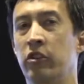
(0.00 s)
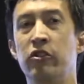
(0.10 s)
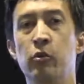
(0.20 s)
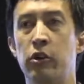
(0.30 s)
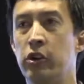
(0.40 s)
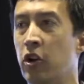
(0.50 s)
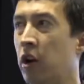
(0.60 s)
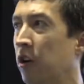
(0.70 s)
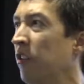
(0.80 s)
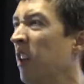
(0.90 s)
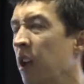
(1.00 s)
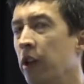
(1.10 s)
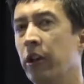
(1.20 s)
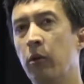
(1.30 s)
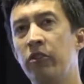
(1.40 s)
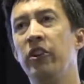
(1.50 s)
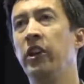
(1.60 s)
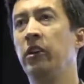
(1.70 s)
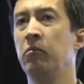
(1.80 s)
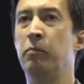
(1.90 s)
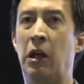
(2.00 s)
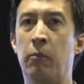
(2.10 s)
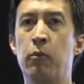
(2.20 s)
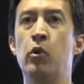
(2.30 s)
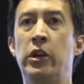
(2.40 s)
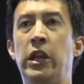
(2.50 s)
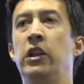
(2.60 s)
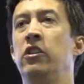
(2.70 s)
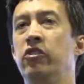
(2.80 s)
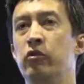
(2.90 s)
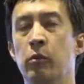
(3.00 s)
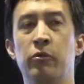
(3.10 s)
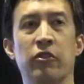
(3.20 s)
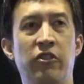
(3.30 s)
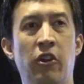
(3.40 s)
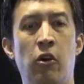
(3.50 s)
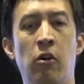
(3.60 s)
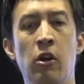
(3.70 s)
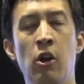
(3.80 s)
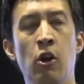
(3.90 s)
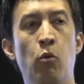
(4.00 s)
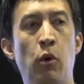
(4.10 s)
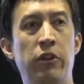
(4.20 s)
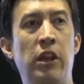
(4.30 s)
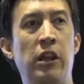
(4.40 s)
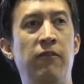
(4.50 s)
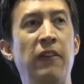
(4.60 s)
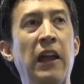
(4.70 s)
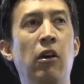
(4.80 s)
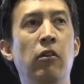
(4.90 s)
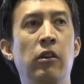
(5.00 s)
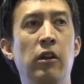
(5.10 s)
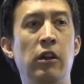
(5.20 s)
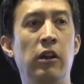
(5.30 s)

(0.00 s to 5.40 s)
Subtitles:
At 200 yards, they were seeing about 0.8-inch groups or so. What they found